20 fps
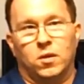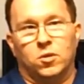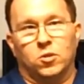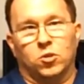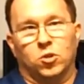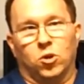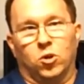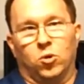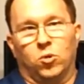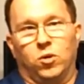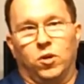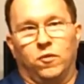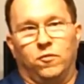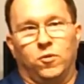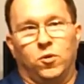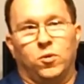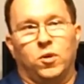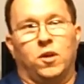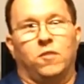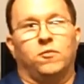So if
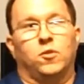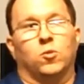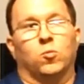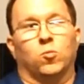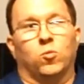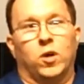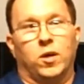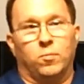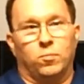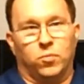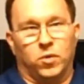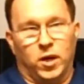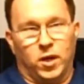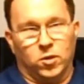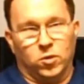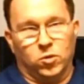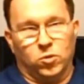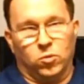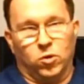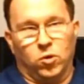you have your web
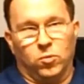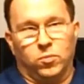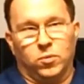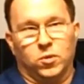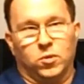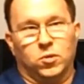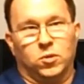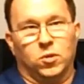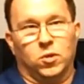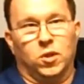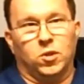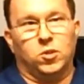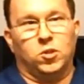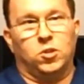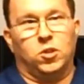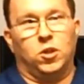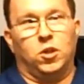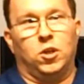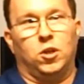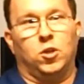browser open, so let's
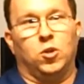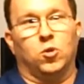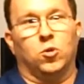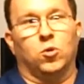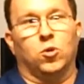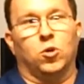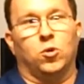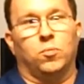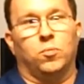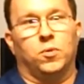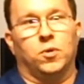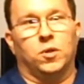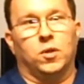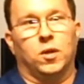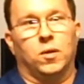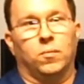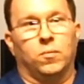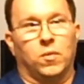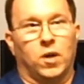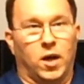say you're open,
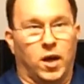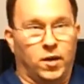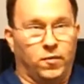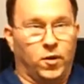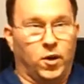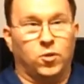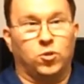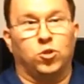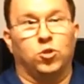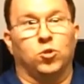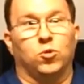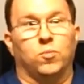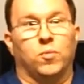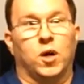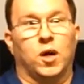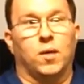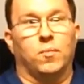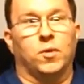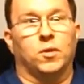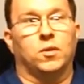I've got you,
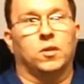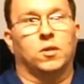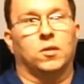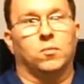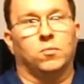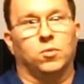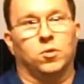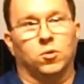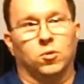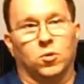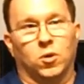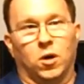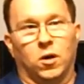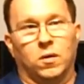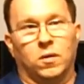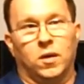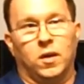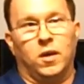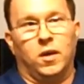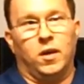Mom, at the
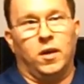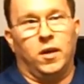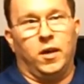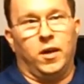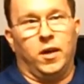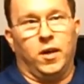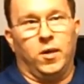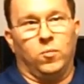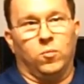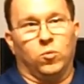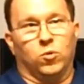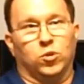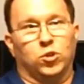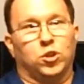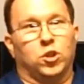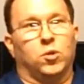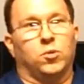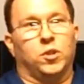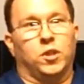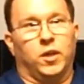computer, and we're
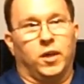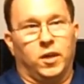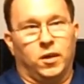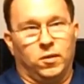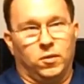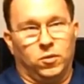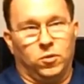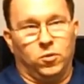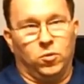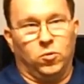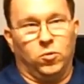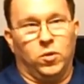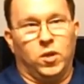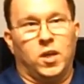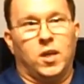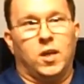showing you how to do